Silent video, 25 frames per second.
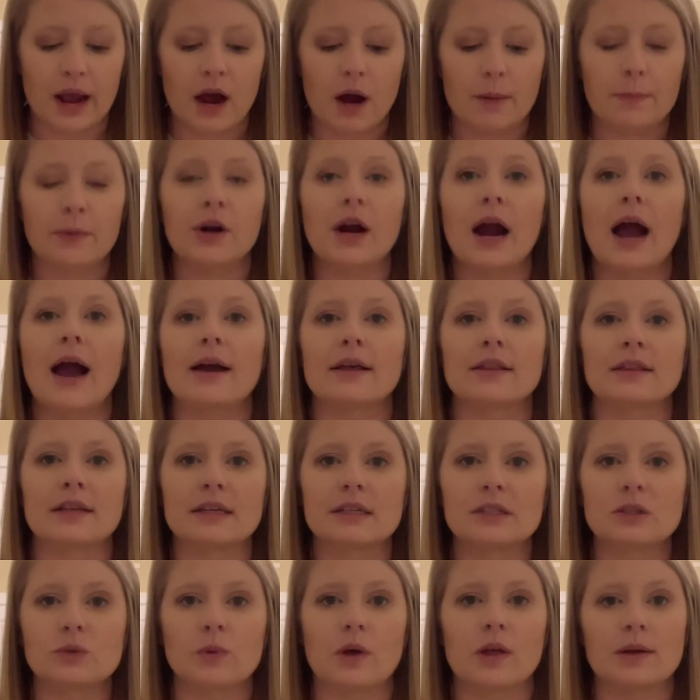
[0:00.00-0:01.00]
upper
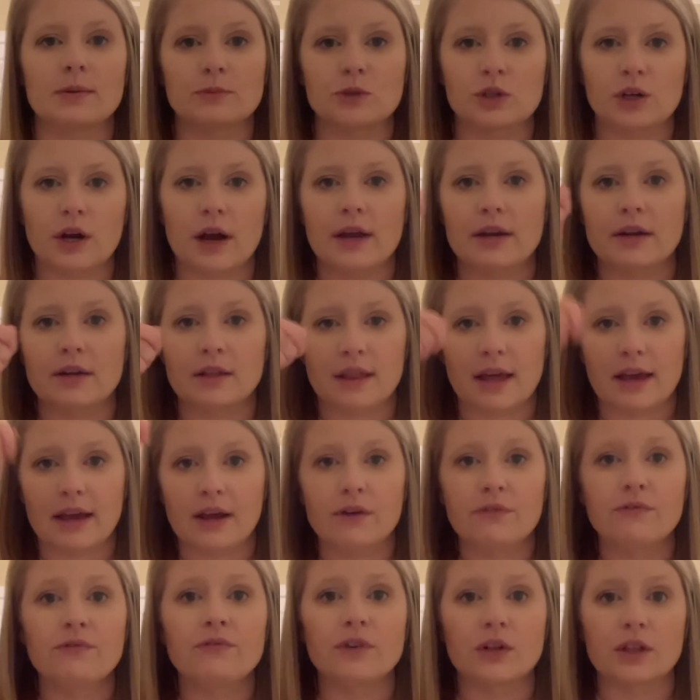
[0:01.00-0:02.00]
eyelids while I'm trying to
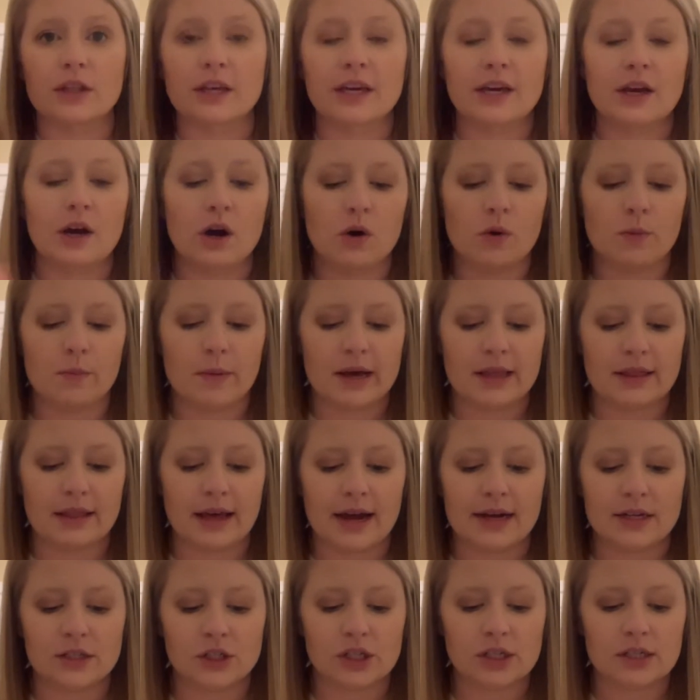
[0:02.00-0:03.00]
like fully coat my
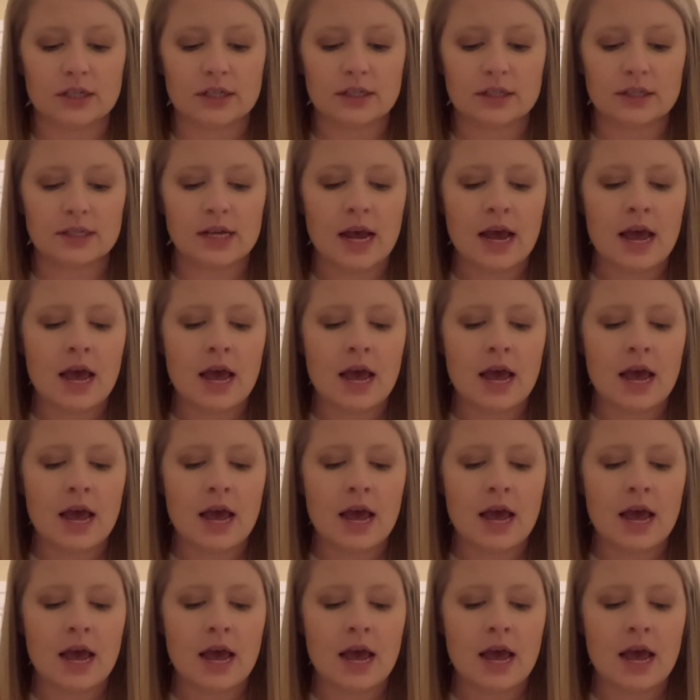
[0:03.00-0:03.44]
lashes.